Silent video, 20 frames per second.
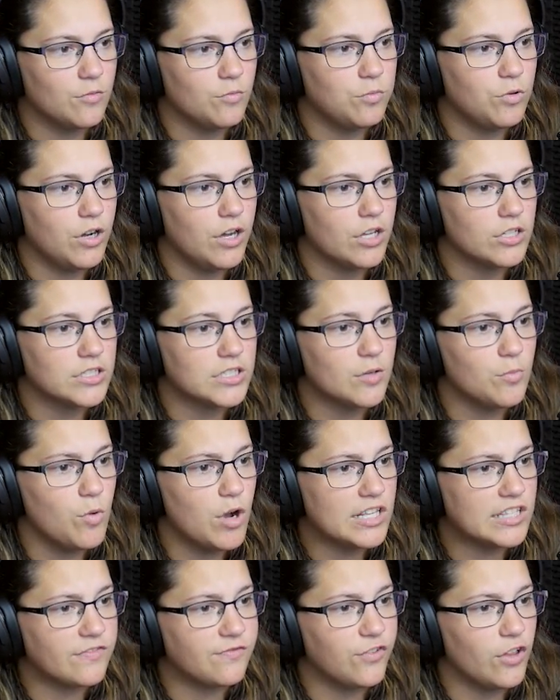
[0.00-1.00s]
What?
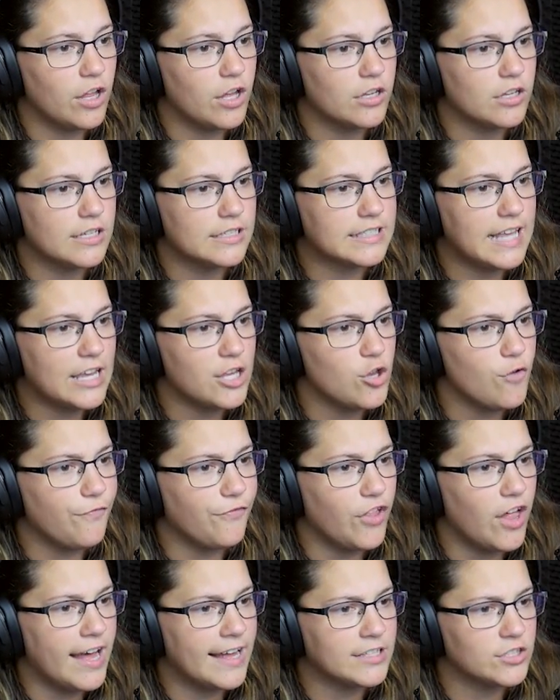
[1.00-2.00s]
Someone's... Fl- is that you
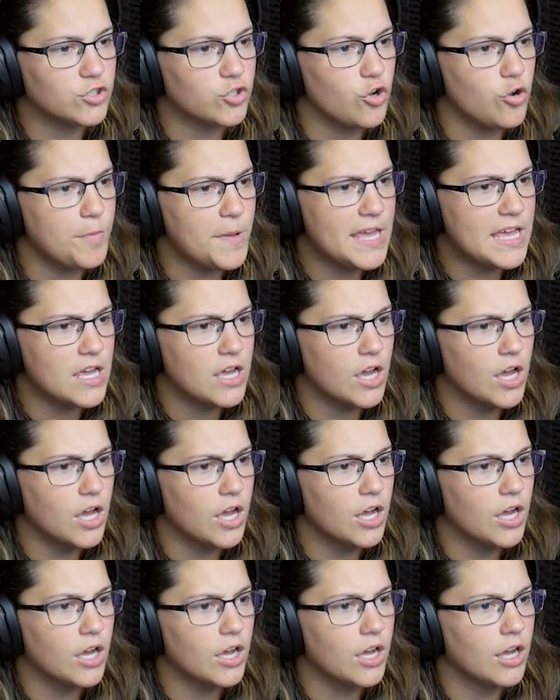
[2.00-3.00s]
flying, Scooby?
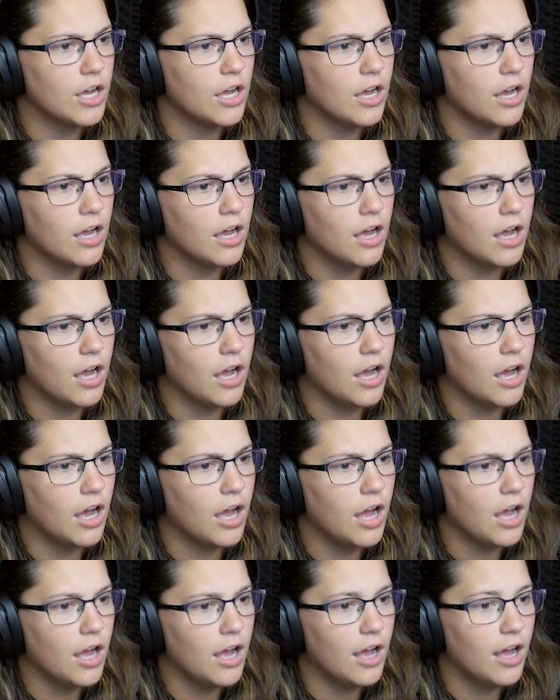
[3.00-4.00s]

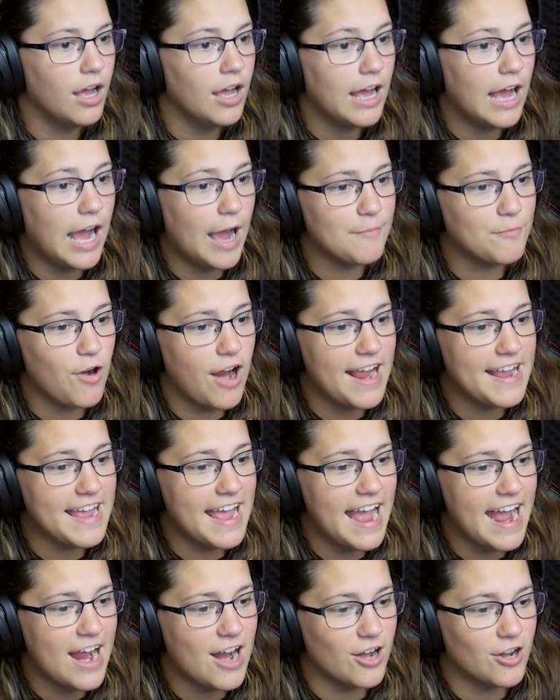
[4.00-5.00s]
Yep. I'm right
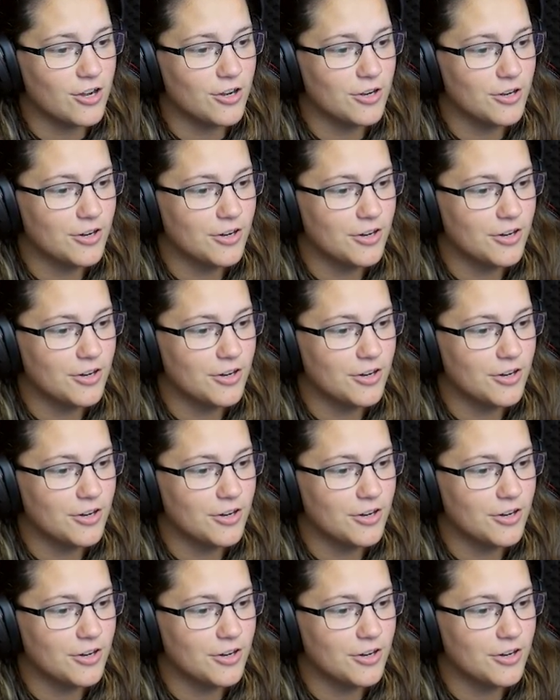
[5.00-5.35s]
here!